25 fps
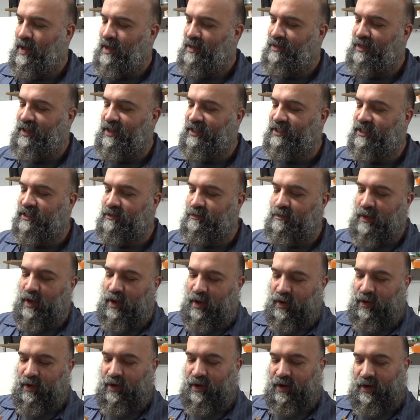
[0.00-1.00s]
This
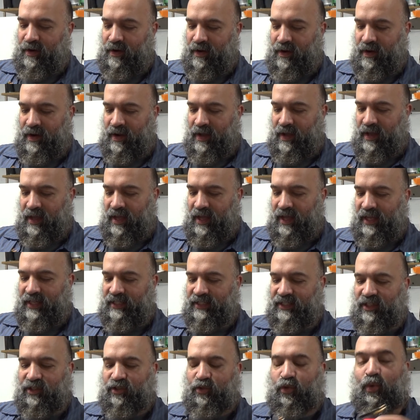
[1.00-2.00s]
motor
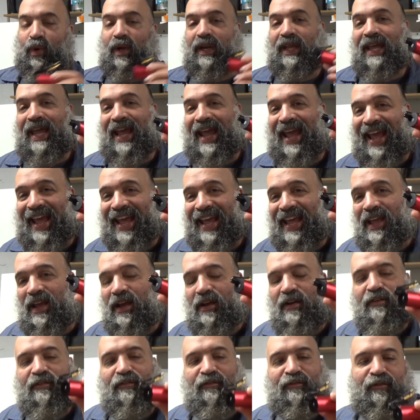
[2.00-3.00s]
is a
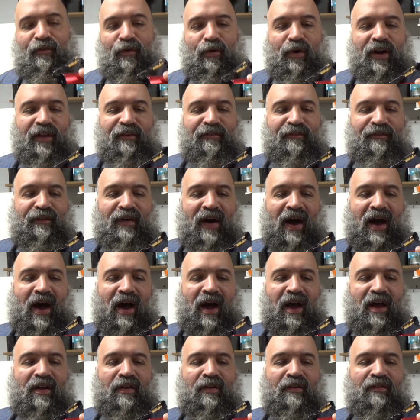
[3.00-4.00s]

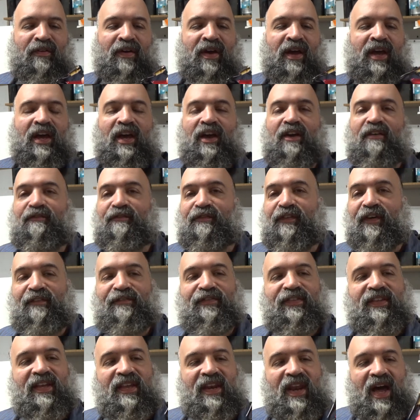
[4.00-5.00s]
2845
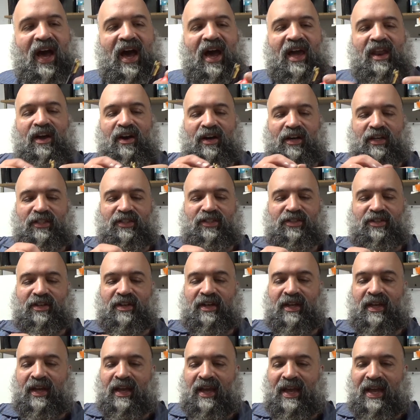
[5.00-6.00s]

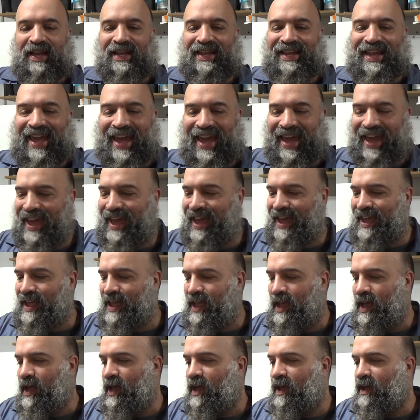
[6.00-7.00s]
5900
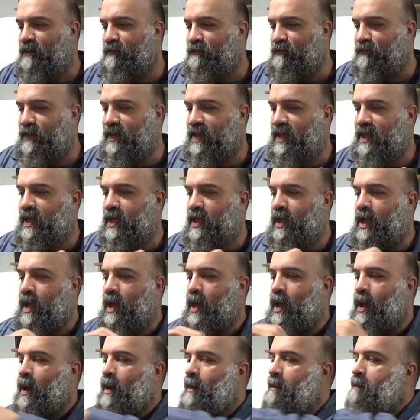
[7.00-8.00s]
kV
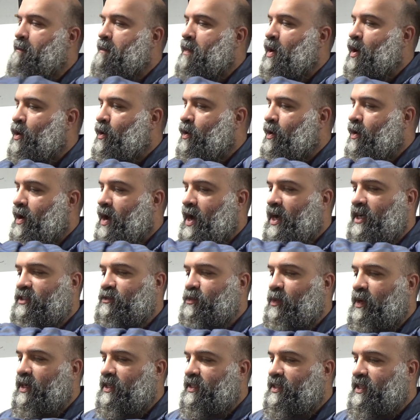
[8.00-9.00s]
motor. I
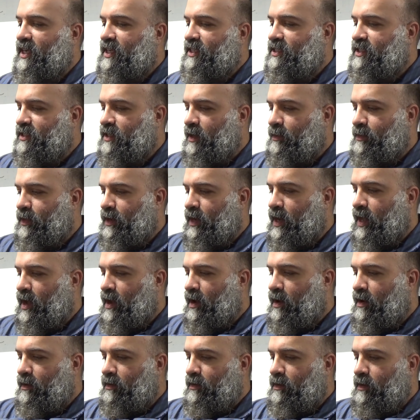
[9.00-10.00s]
just want to test something
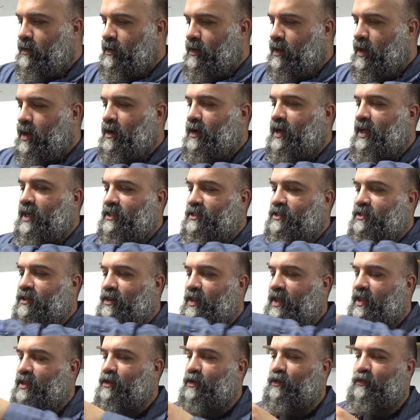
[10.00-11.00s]
out. Okay, so
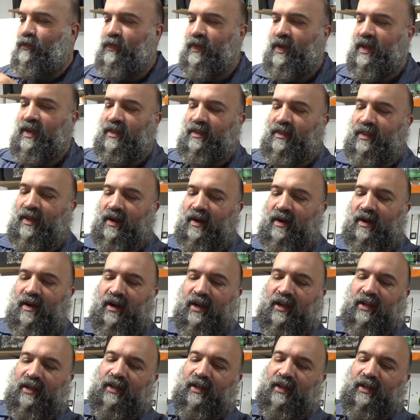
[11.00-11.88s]
they do fit in there.